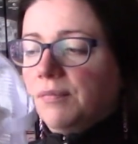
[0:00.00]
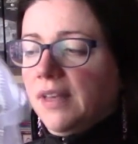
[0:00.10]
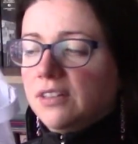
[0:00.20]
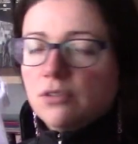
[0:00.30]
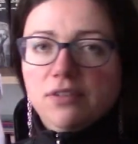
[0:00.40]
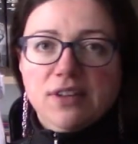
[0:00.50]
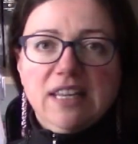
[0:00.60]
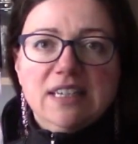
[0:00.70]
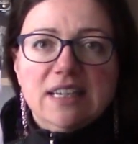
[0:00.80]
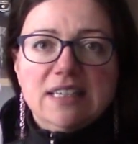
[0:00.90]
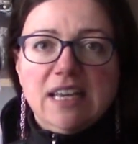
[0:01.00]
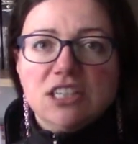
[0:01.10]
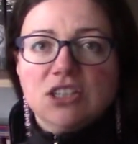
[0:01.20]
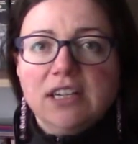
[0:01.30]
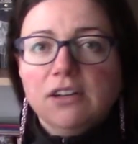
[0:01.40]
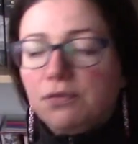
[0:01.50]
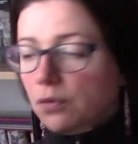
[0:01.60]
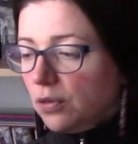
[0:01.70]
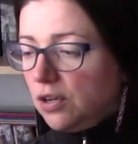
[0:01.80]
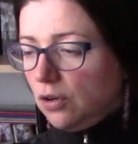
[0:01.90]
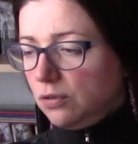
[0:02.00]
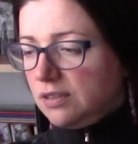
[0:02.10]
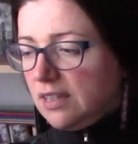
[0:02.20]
sort of an indentation here for the nose,